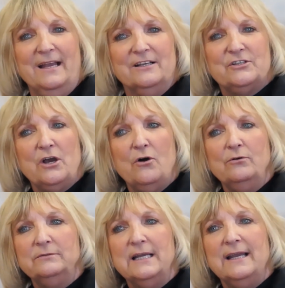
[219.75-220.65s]

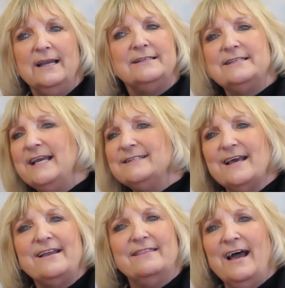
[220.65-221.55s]
So it's things
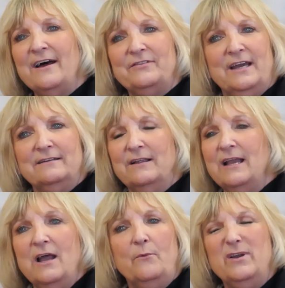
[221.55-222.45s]
like that
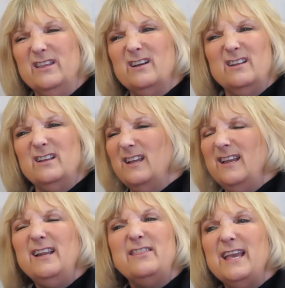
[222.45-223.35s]
when
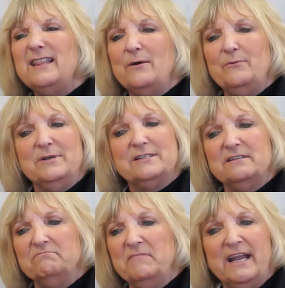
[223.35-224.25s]
anything that was
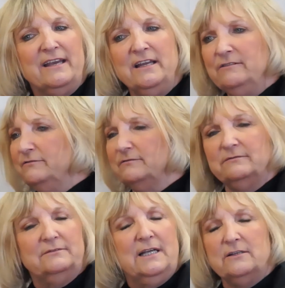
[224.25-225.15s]
negative
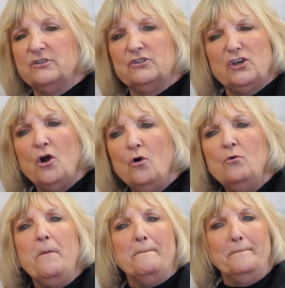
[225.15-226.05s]
is
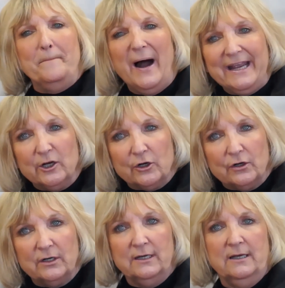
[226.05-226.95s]
so minor
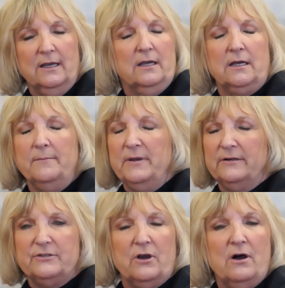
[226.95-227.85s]

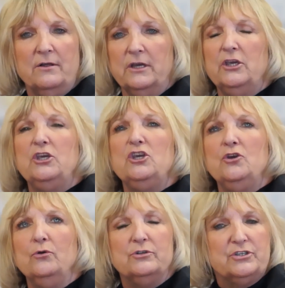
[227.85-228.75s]
compared to all the
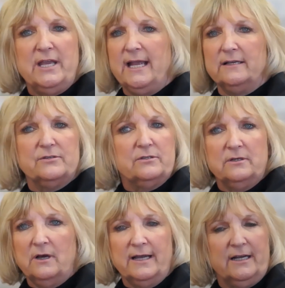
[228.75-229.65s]
huge things
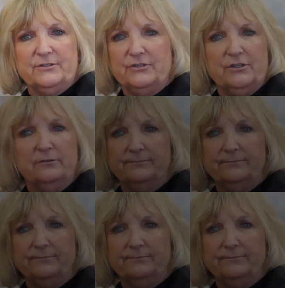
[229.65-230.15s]
I got to do.